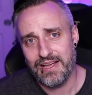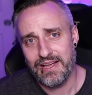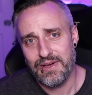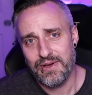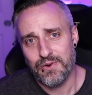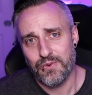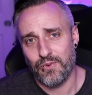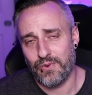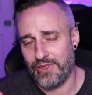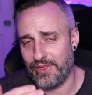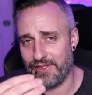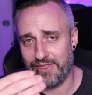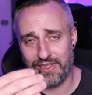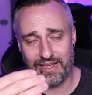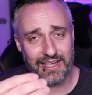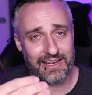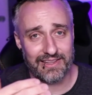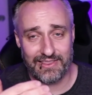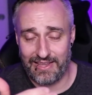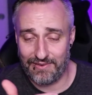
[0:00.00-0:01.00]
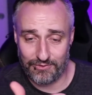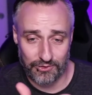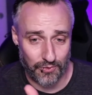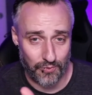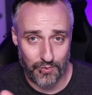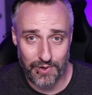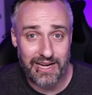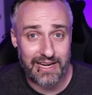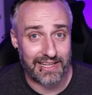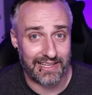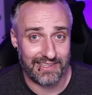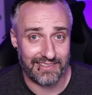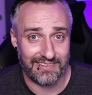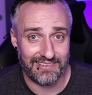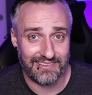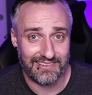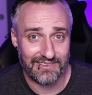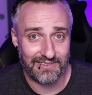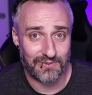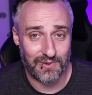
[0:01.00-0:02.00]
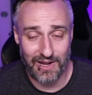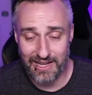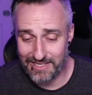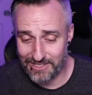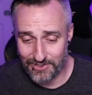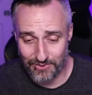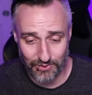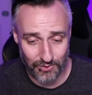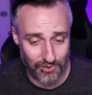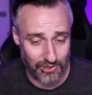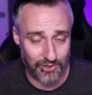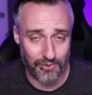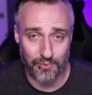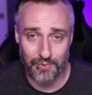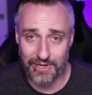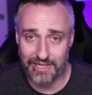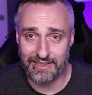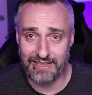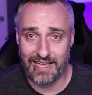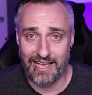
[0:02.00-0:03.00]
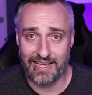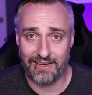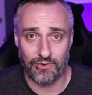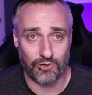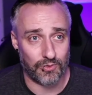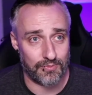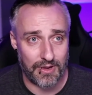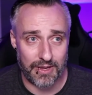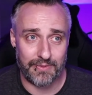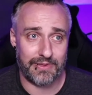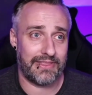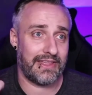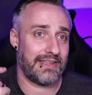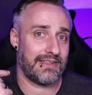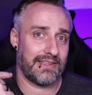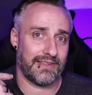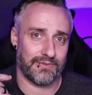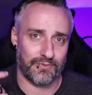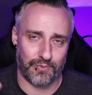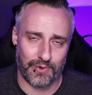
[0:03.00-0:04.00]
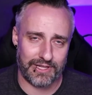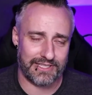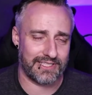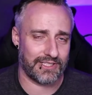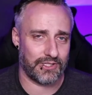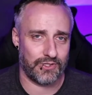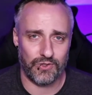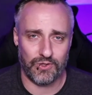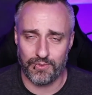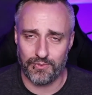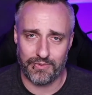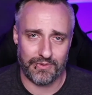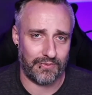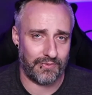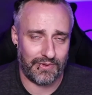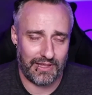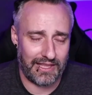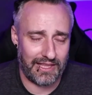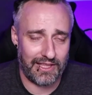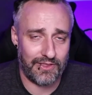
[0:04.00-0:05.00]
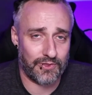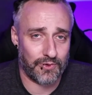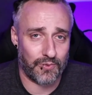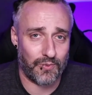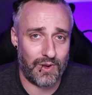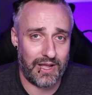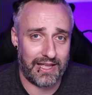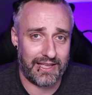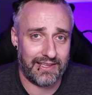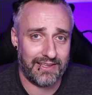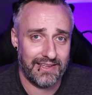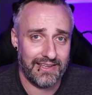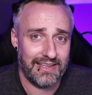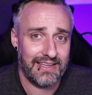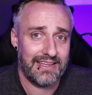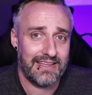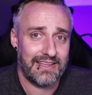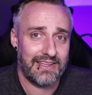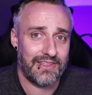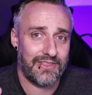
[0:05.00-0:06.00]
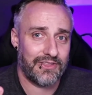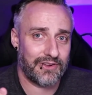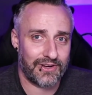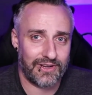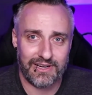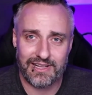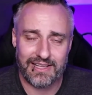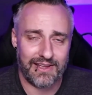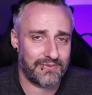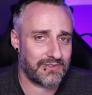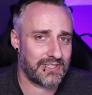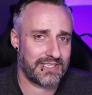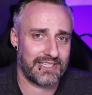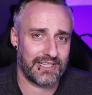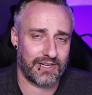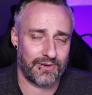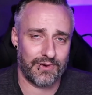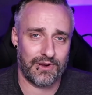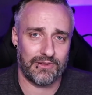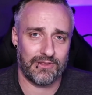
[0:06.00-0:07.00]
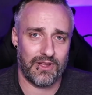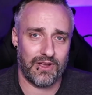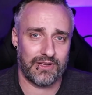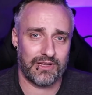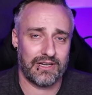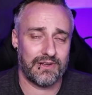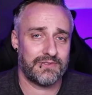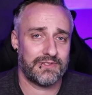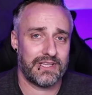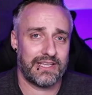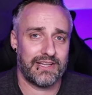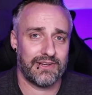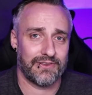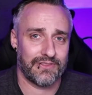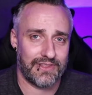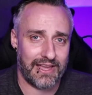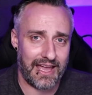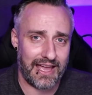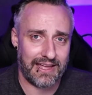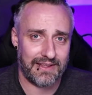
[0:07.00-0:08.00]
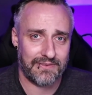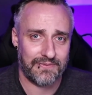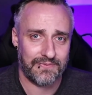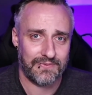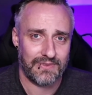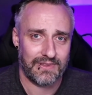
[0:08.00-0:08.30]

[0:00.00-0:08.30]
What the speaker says: Well, they have to read it, right? So in order to read that, or maybe it reads it to them, either way, they're going to have to stick around long enough to hear that.